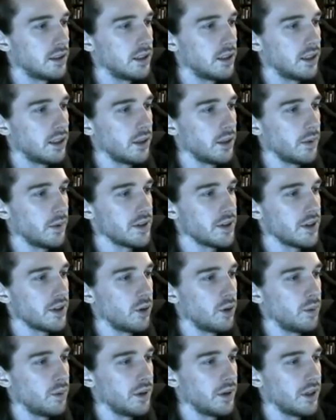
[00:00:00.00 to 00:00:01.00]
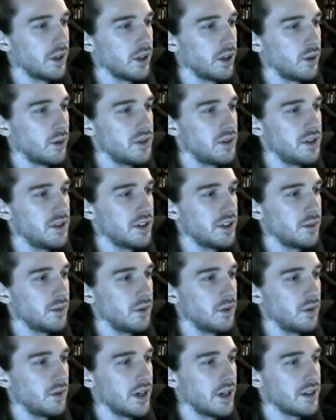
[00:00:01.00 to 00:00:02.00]
Anyways, I hope to see some of
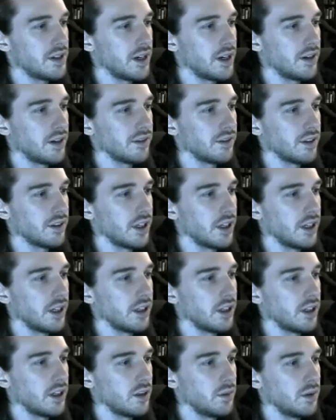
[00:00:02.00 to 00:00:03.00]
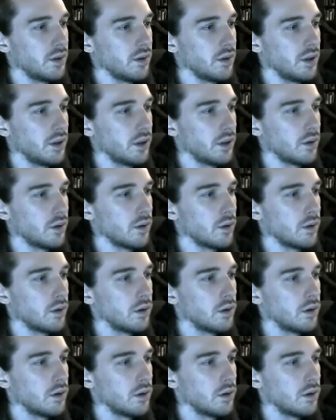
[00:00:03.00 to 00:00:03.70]
you guys out for that. That'll be really cool.